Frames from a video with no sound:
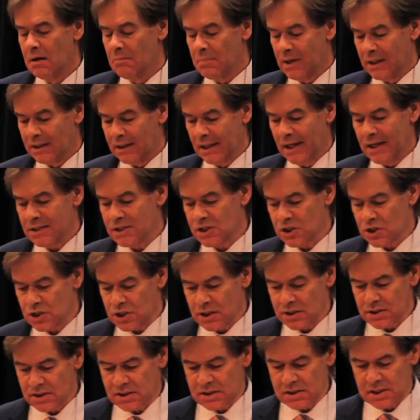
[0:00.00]
But let's
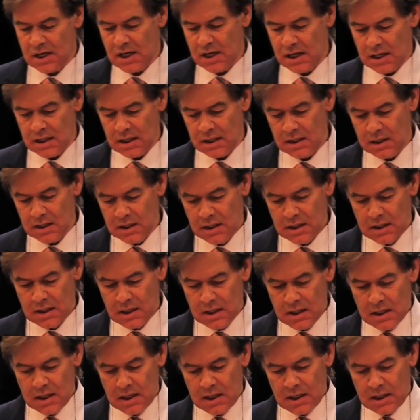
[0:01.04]
just say
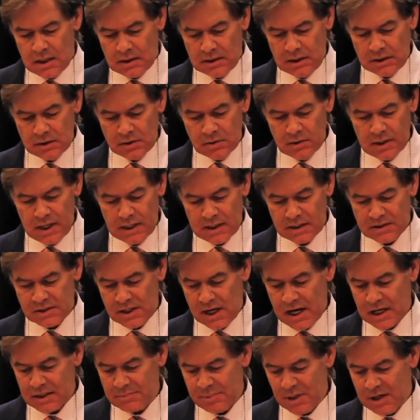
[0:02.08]
they do get
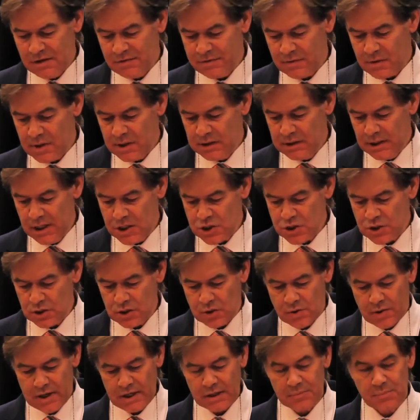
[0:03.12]
attacked by a foreign nation.
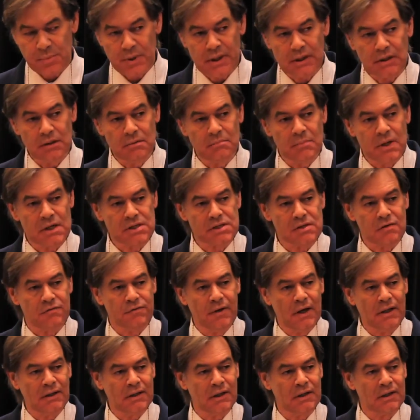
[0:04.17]
Great Britain must
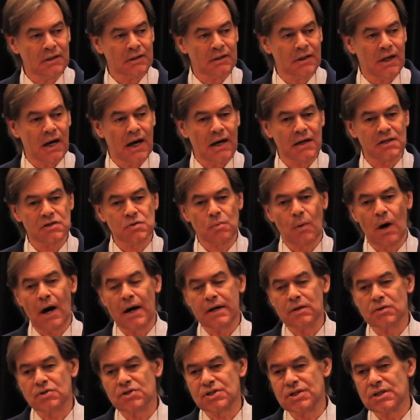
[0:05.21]
defend it, and that is why
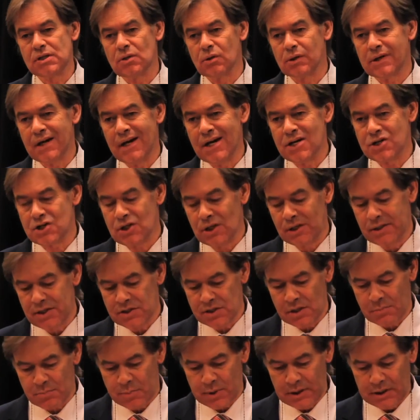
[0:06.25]
you see occasionally
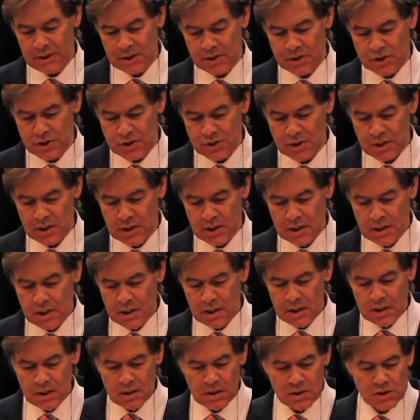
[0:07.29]
some British
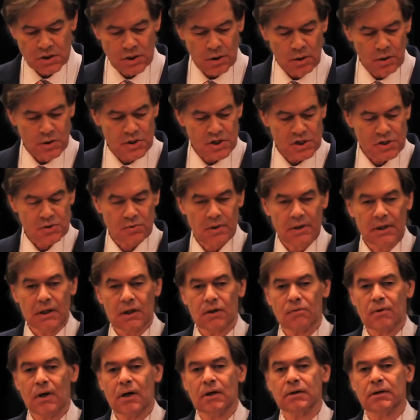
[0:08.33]
soldiers running
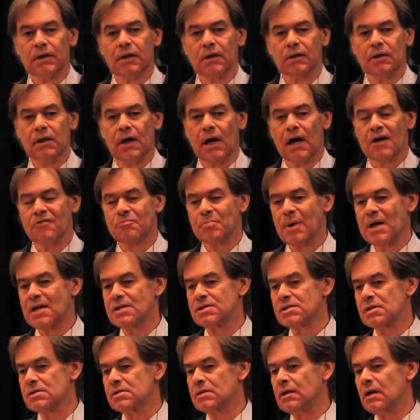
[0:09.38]
around there. They have
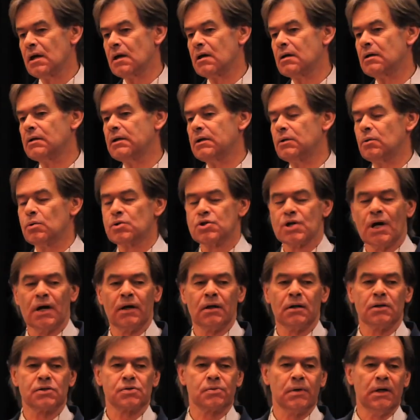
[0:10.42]
bases there. They do
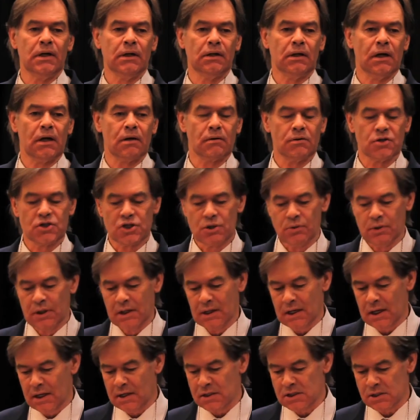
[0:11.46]
jungle training there and shooting
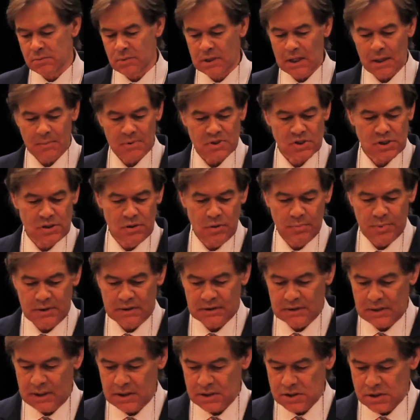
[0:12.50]
guns and whatever stupid
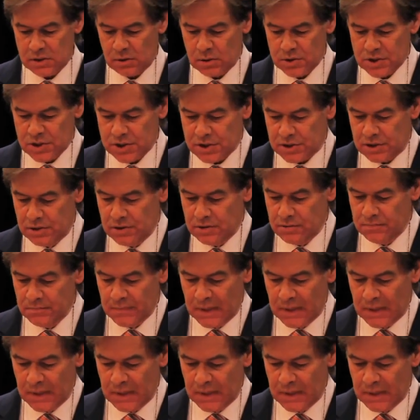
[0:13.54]
things soldiers do.